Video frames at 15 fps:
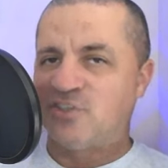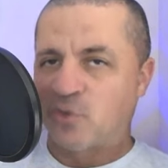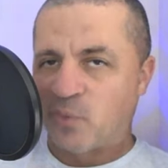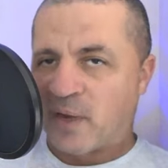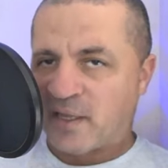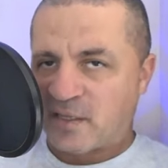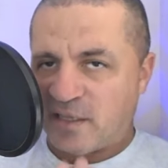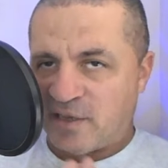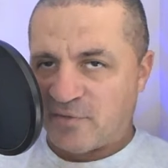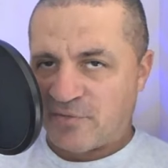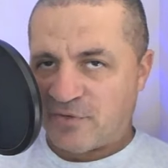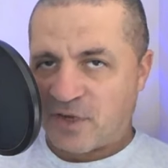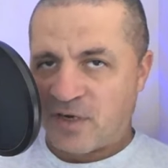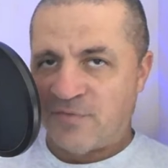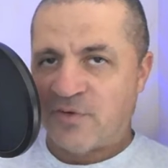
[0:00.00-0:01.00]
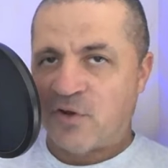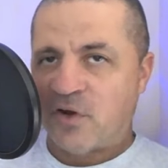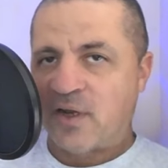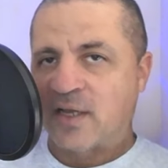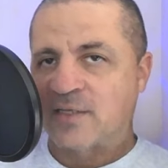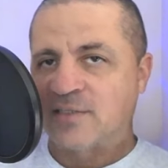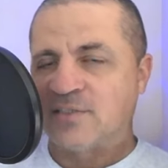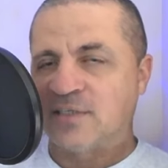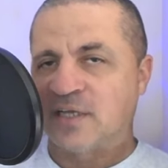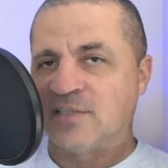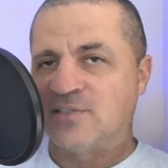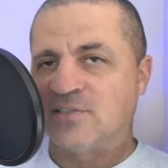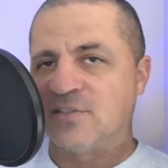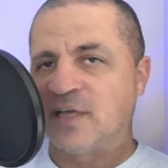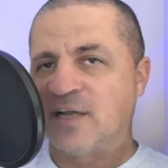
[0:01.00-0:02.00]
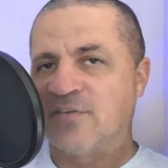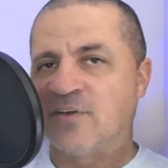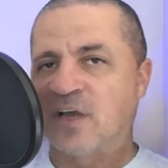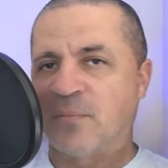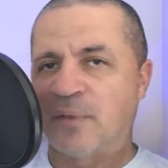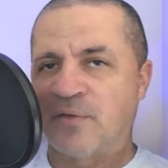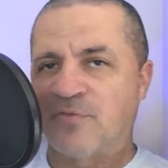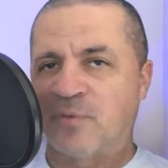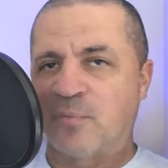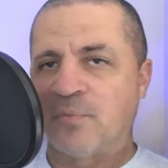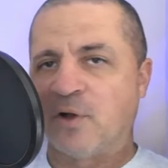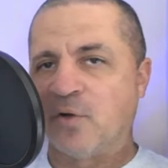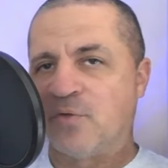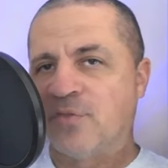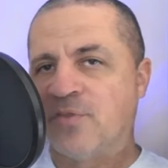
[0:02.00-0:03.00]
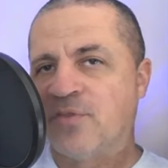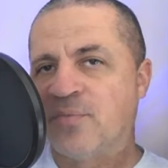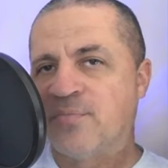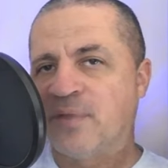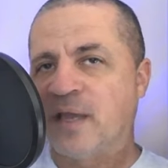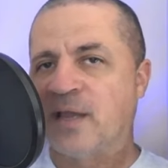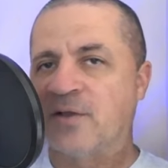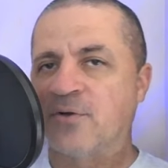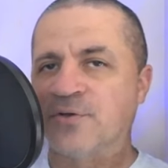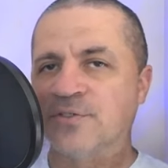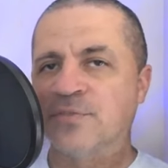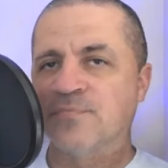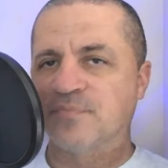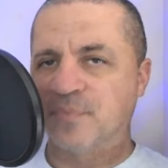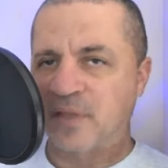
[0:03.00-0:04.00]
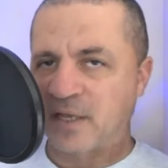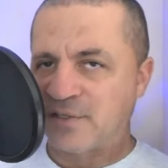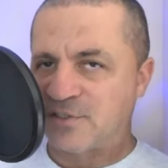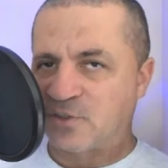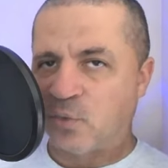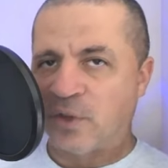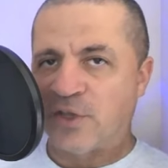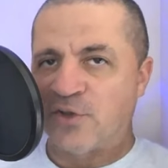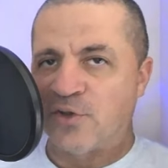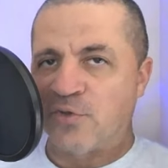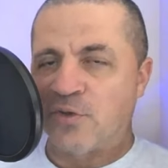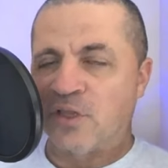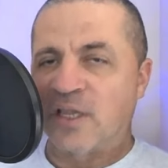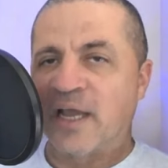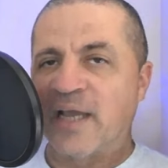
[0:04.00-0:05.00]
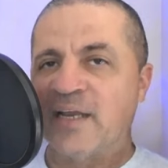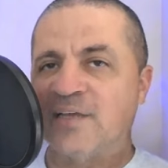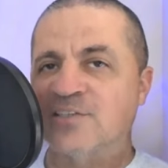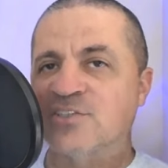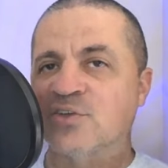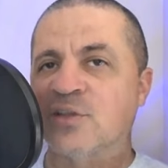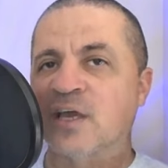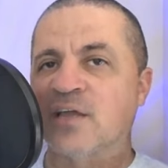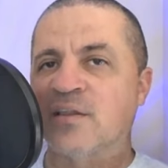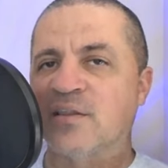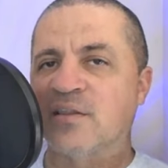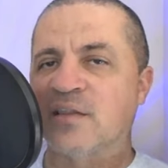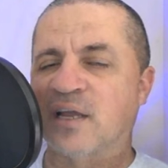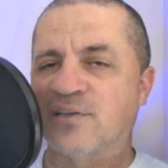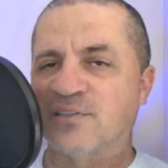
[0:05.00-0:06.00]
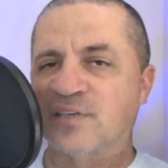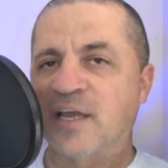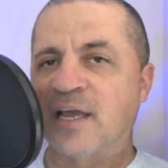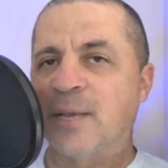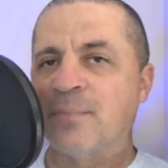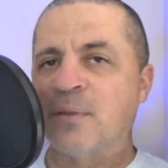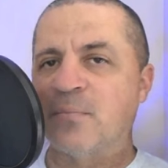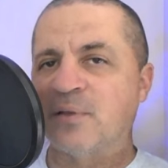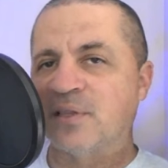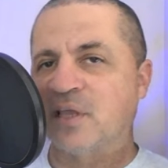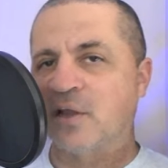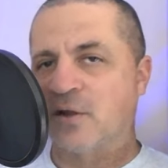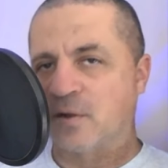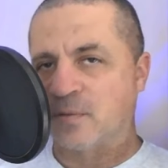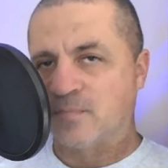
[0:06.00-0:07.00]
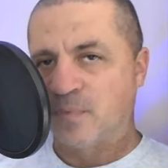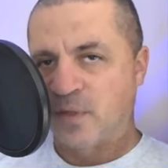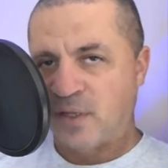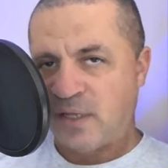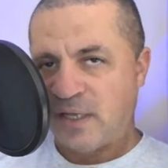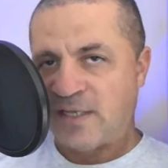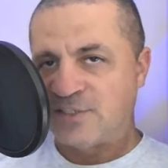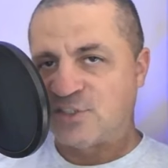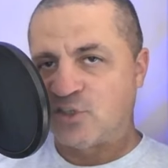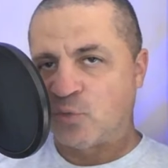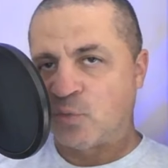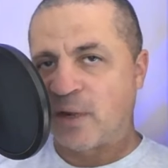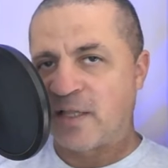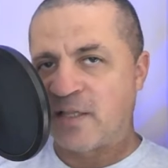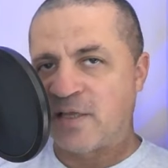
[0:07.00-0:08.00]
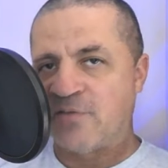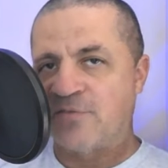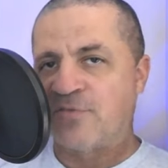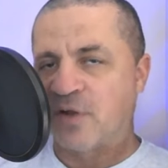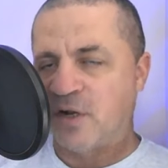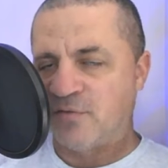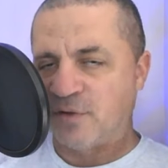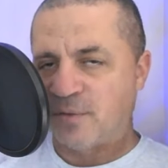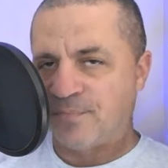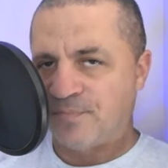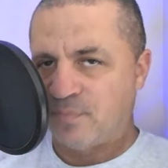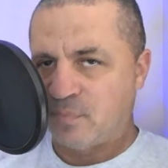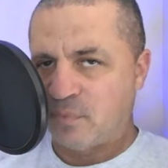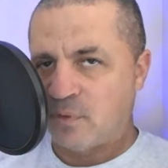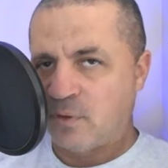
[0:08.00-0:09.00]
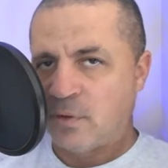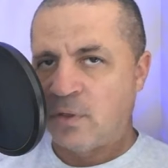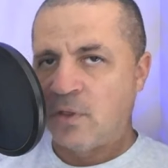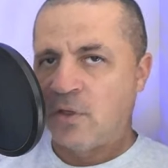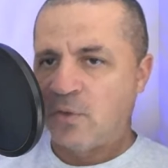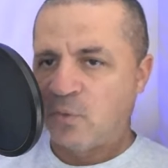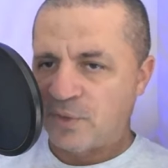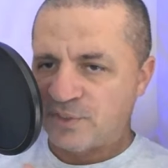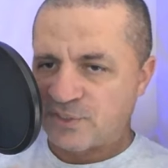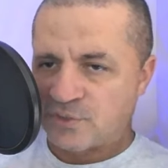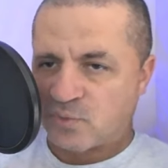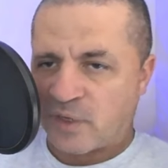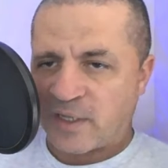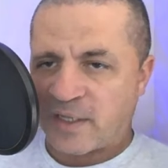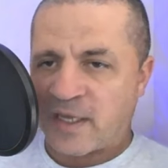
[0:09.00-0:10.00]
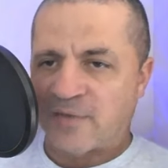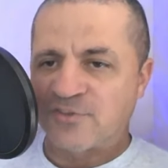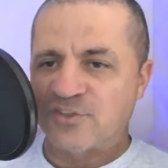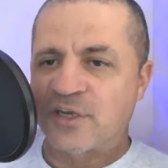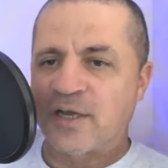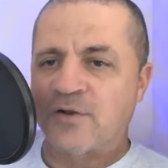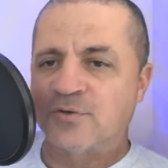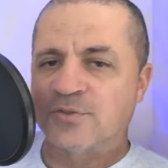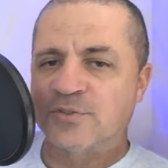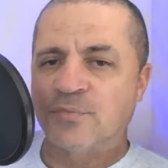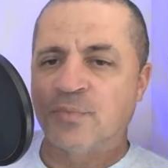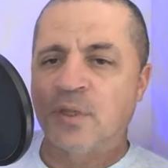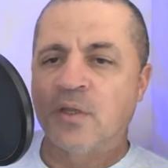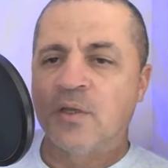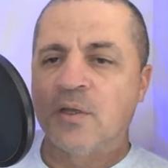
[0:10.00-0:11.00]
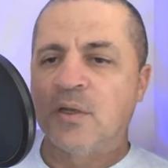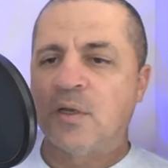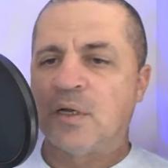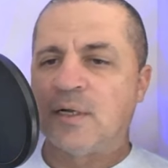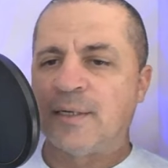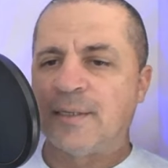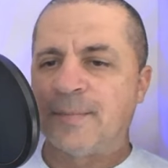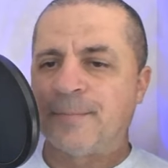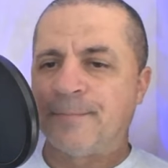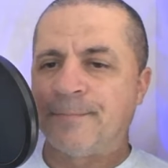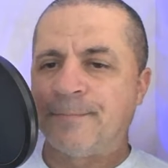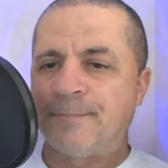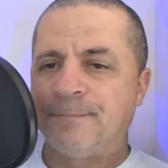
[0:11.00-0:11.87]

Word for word: directly in front of her ex- instead of coming from both angles. That is the way you do the lighting so that that doesn't happen, but they're it is directly in front of them, which is why they have shadows. Um,